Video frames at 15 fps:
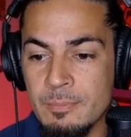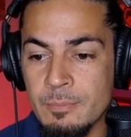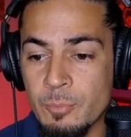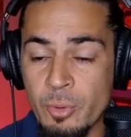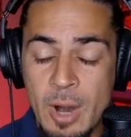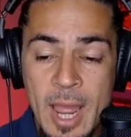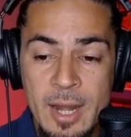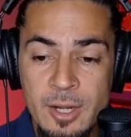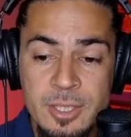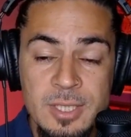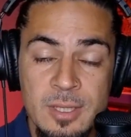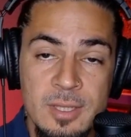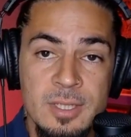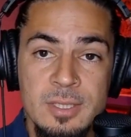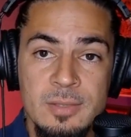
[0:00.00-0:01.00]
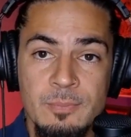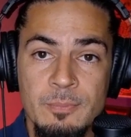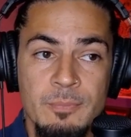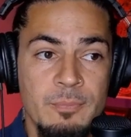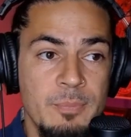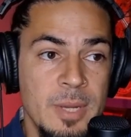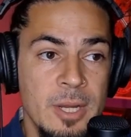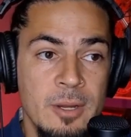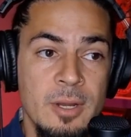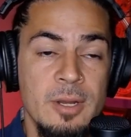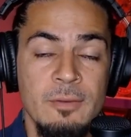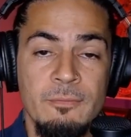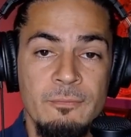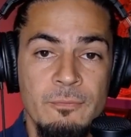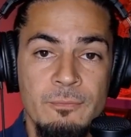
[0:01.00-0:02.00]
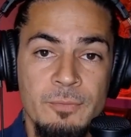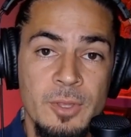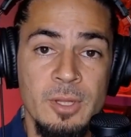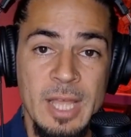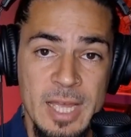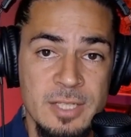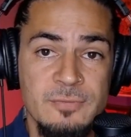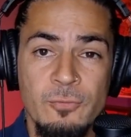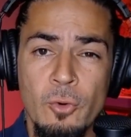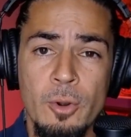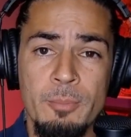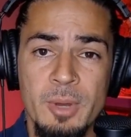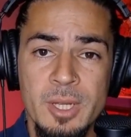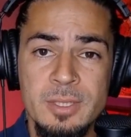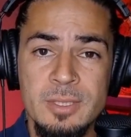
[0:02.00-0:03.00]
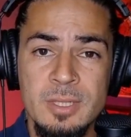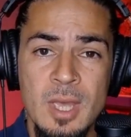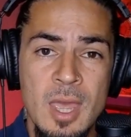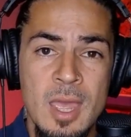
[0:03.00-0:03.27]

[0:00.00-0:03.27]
prior to this period of the last 4 months,